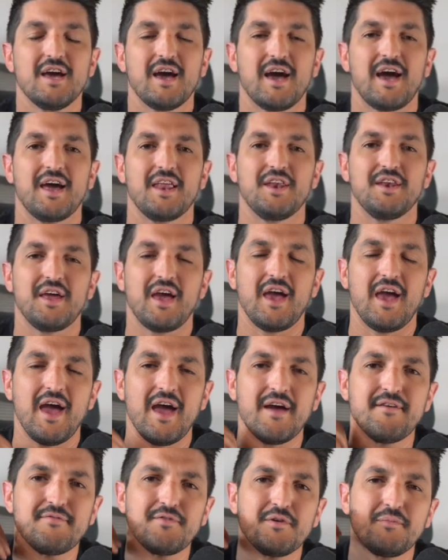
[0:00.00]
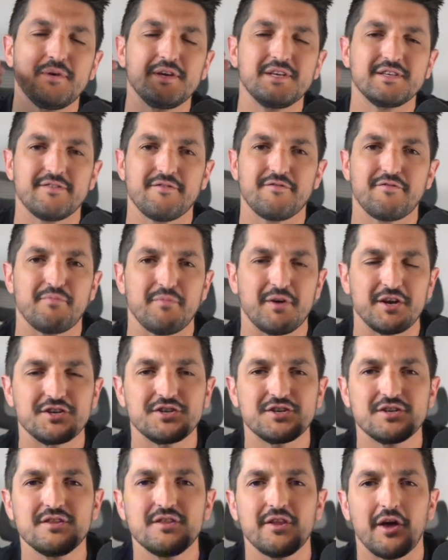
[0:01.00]
And every piece of
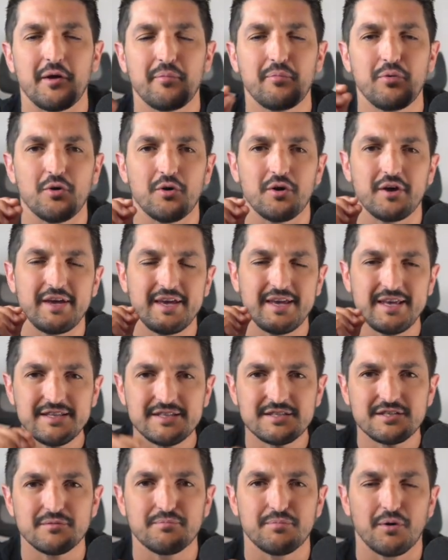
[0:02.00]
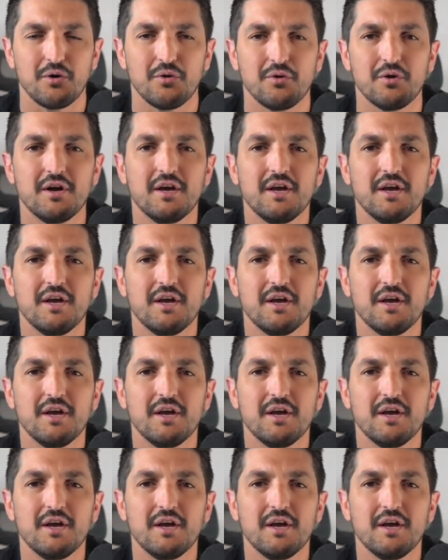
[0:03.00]
information that I put into Bolt